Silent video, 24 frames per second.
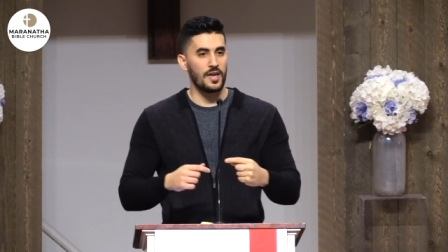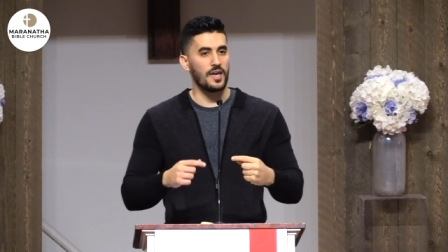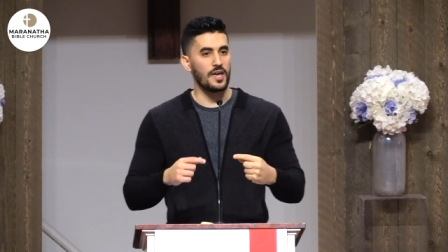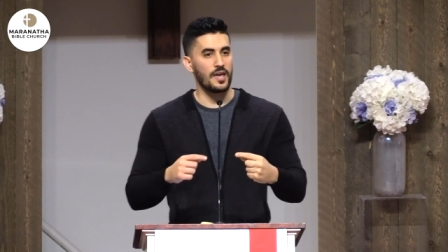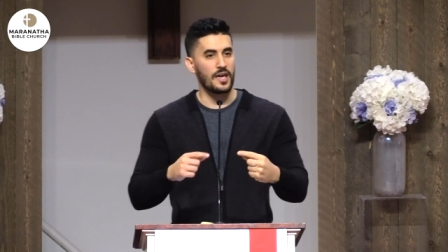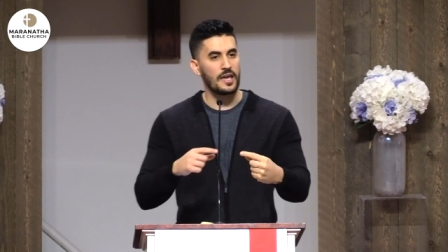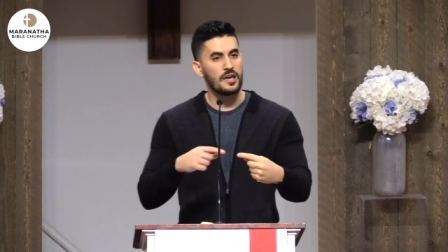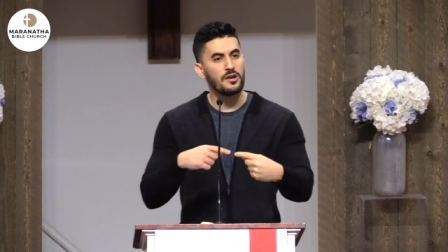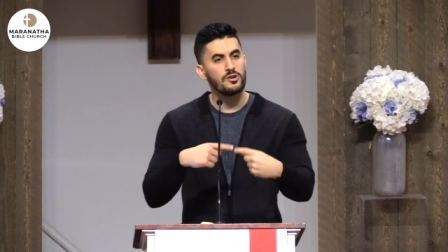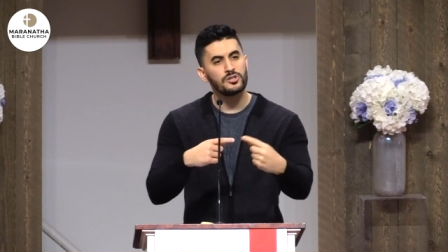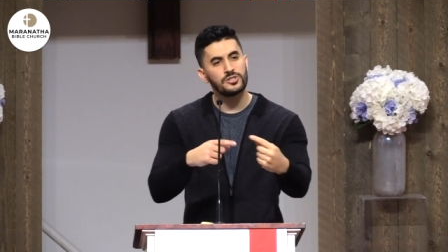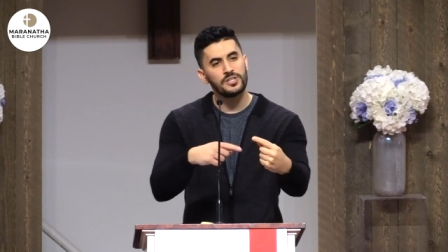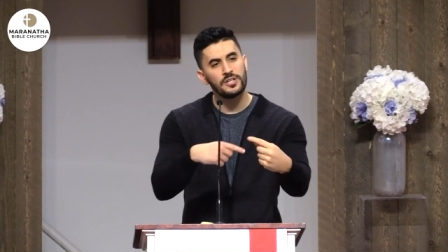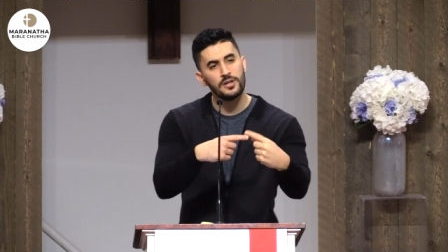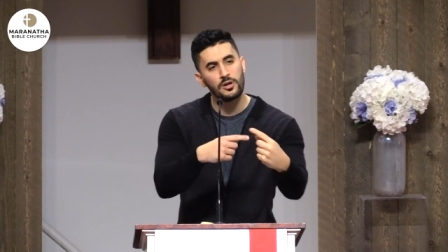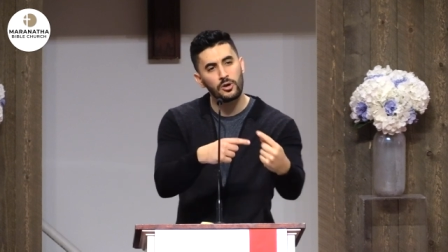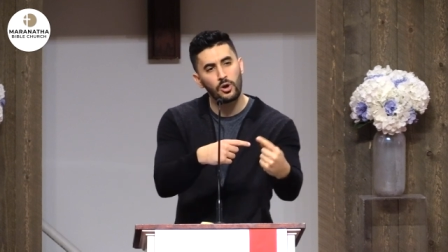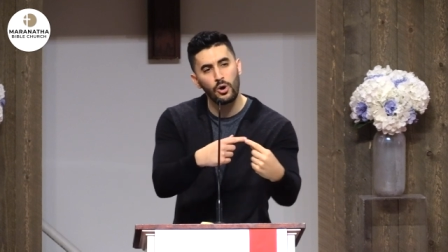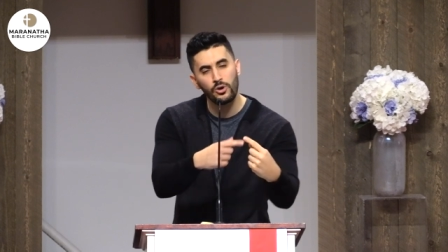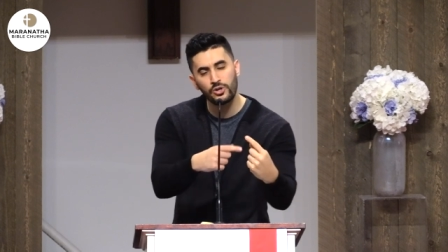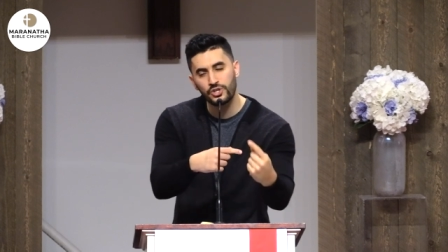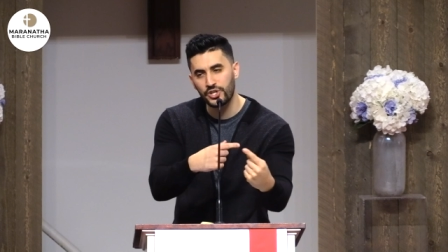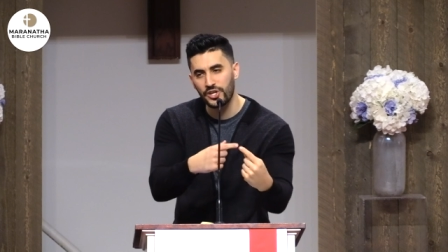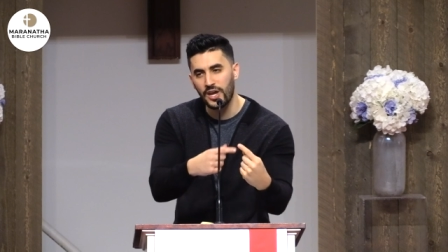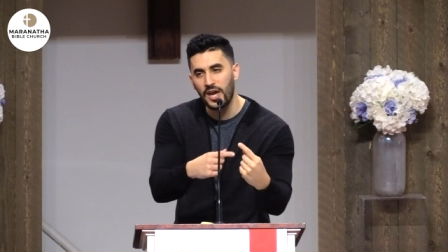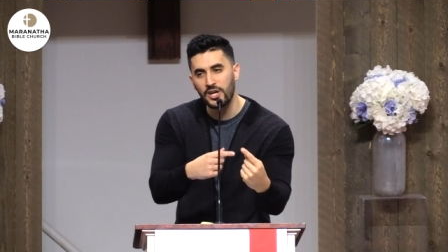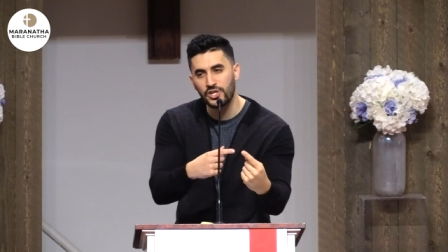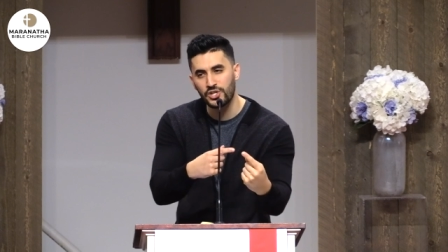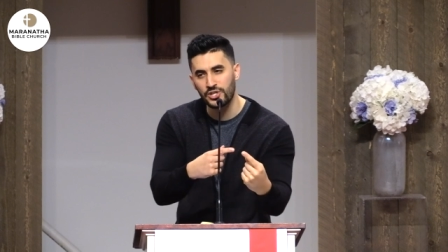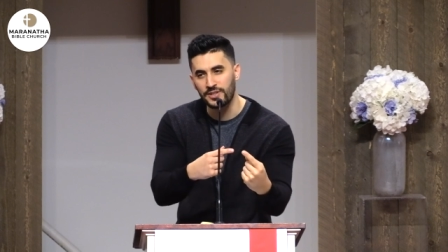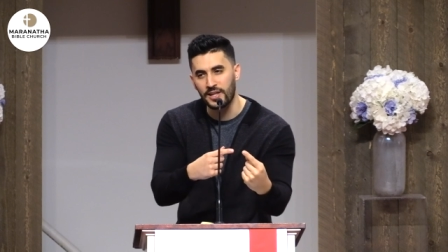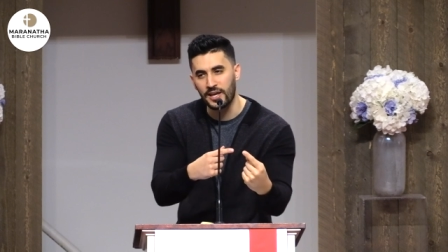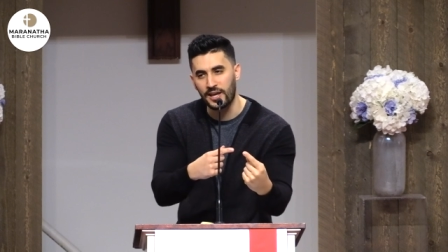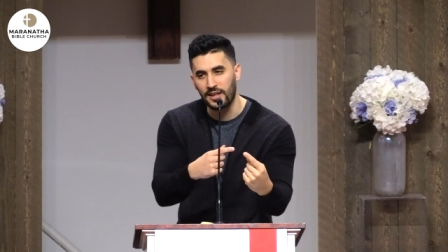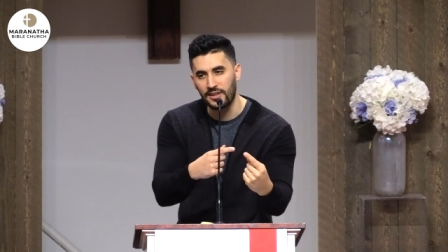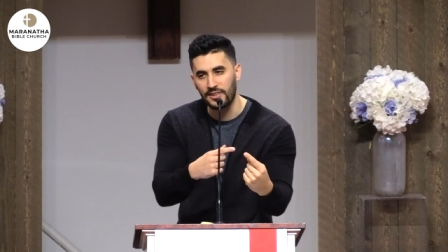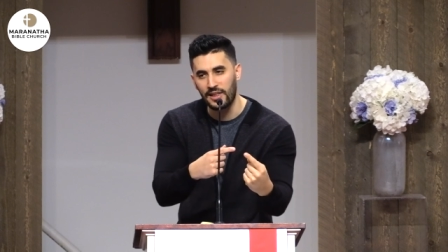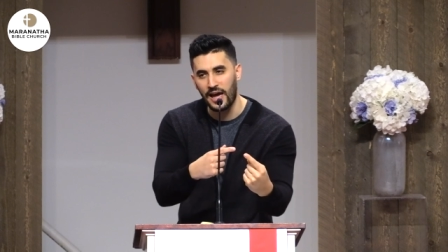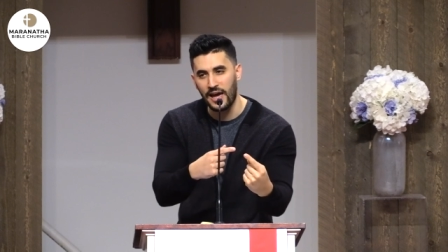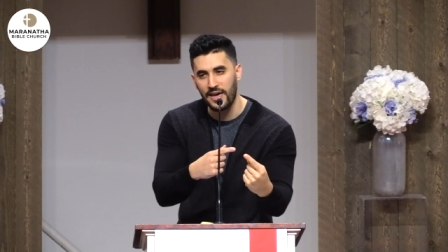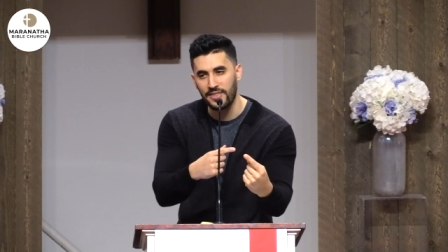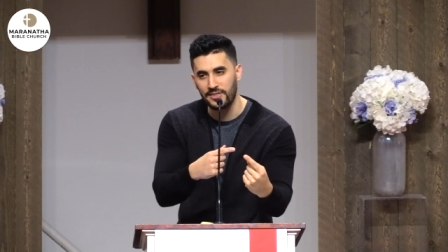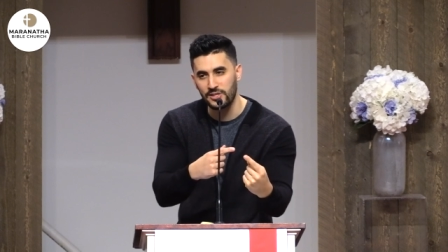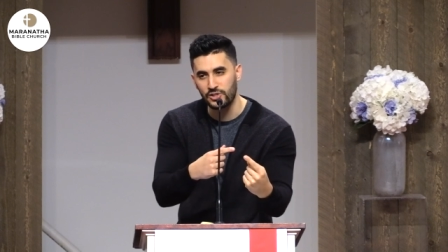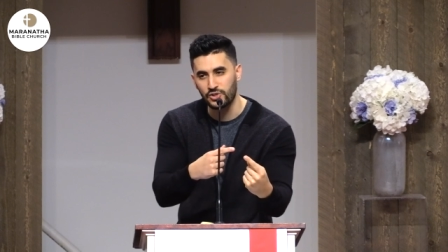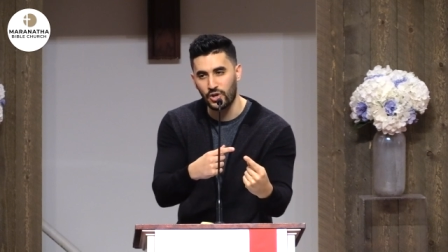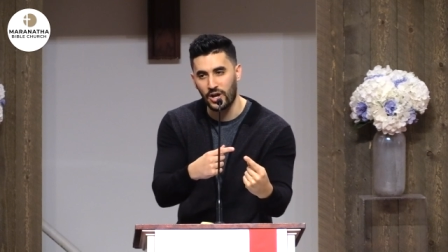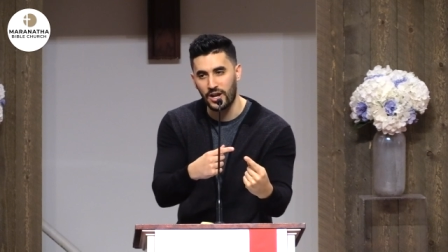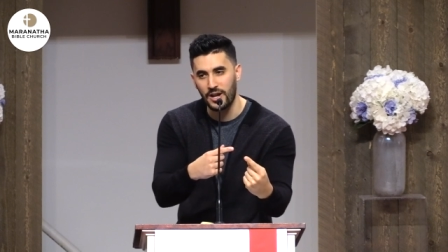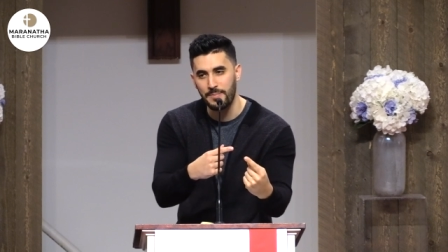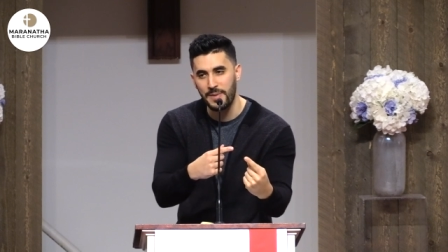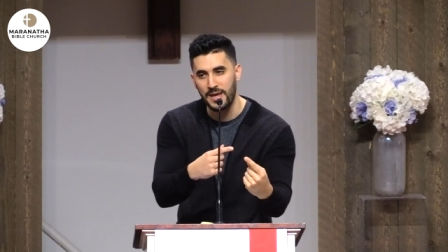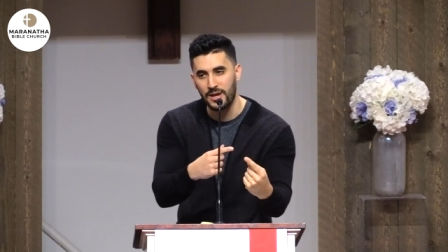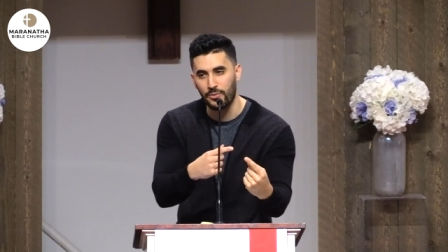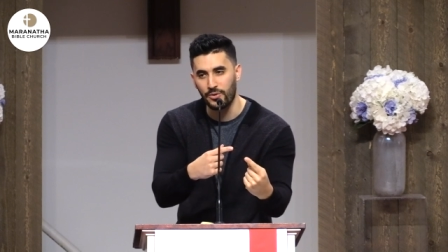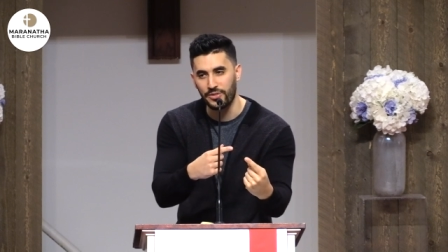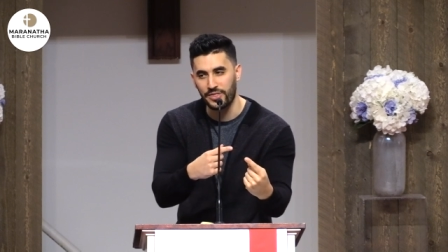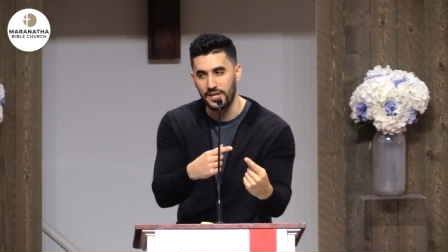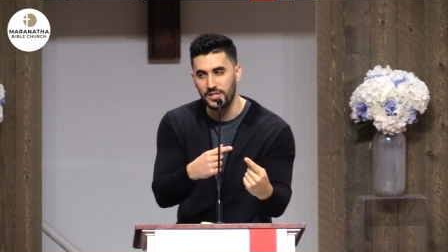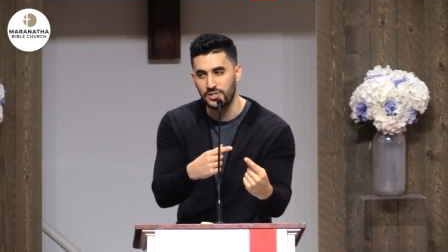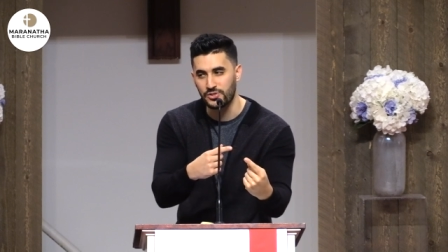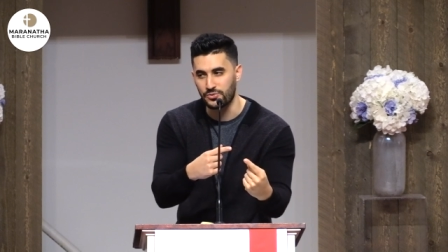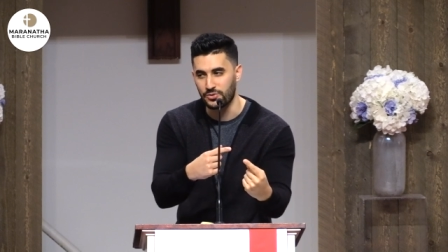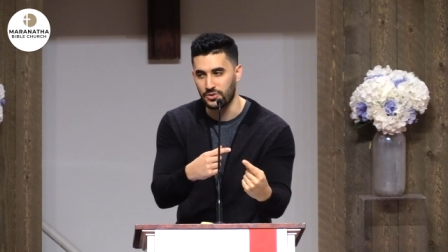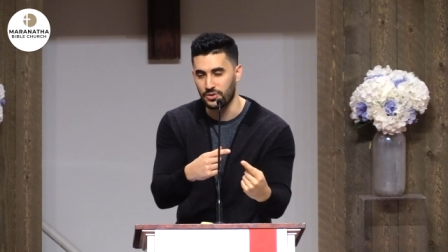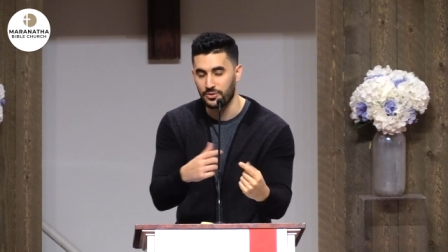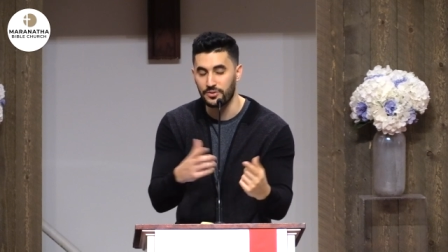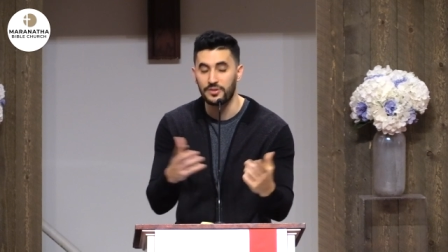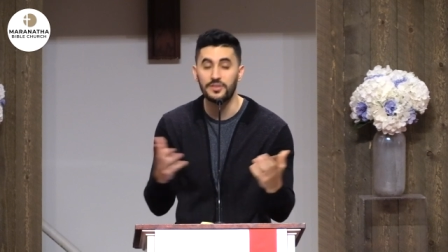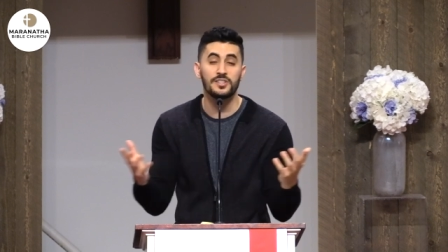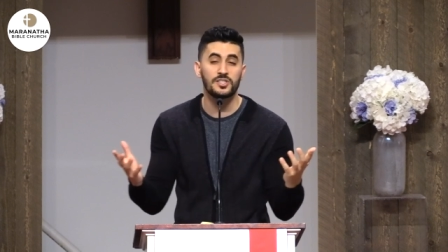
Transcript: Here's the negotiation that Goliath is trying to make with Israel.